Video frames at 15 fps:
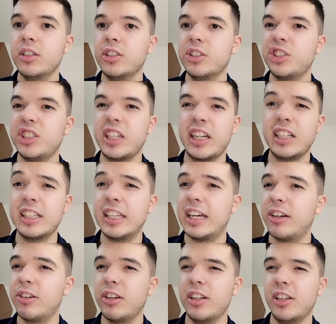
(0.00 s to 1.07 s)
and shelled
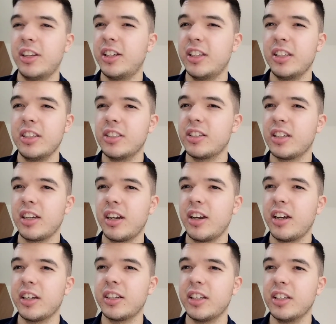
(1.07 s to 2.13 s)
out a lot of these
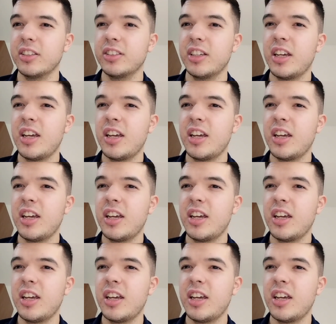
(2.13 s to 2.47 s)
characters,